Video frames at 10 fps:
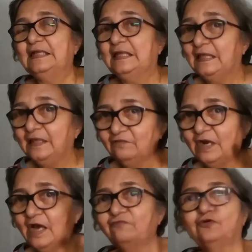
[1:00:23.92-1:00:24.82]
even
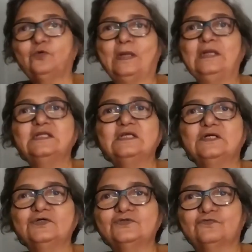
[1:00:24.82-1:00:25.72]
after 20
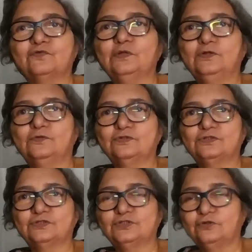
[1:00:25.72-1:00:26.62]
years of doing
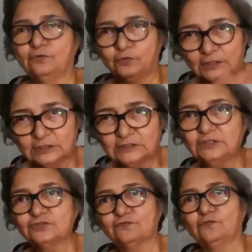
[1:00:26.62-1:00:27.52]
neurosurgery or 30
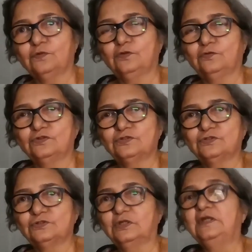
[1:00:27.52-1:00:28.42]
years of doing
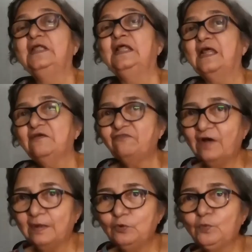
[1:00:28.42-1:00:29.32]
neurosurgery, if
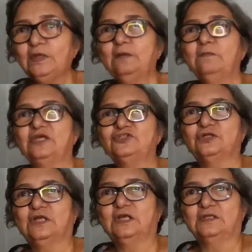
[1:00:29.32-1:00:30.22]
I'm doing a major
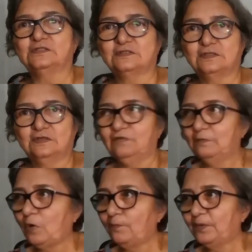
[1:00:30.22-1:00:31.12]
case, if I'm
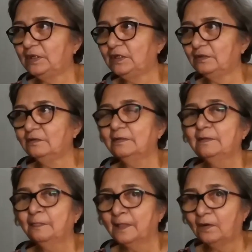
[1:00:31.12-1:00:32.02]
operating
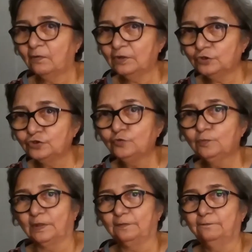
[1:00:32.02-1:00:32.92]
on a
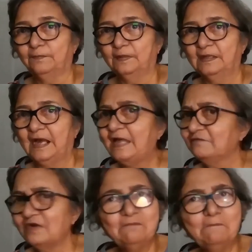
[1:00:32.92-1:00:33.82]
tumor, I have
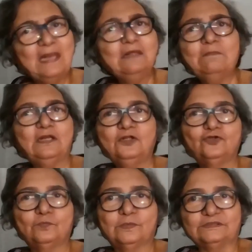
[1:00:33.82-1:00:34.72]
done many, many
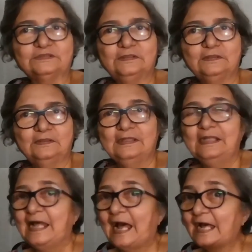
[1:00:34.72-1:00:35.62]
tumors.
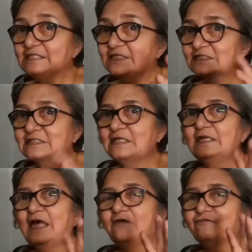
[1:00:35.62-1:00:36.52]
I
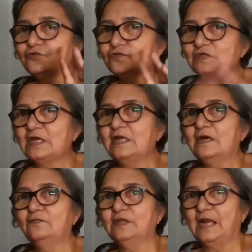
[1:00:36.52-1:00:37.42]
still have to sit
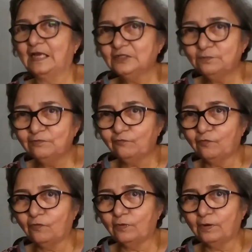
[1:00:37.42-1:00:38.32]
down the night
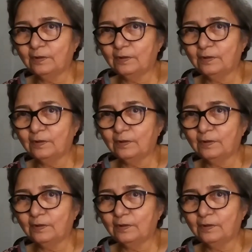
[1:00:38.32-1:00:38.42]
before,